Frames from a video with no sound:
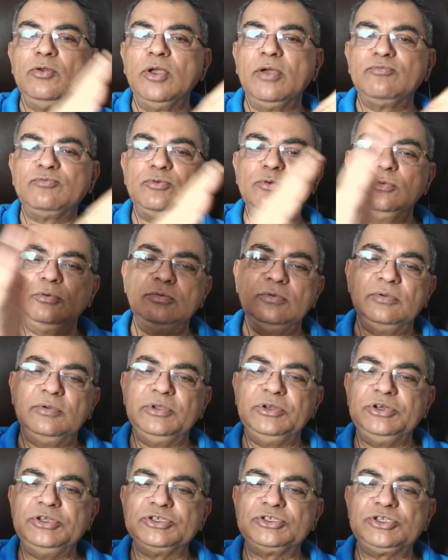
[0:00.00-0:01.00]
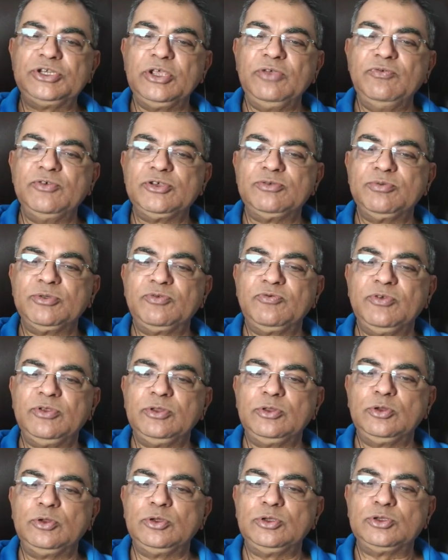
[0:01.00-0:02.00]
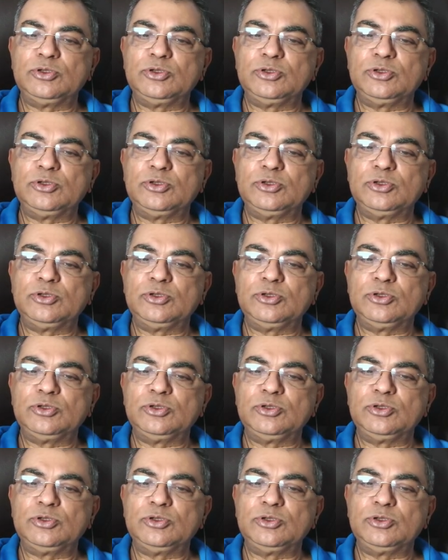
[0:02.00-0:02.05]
to distinguish between these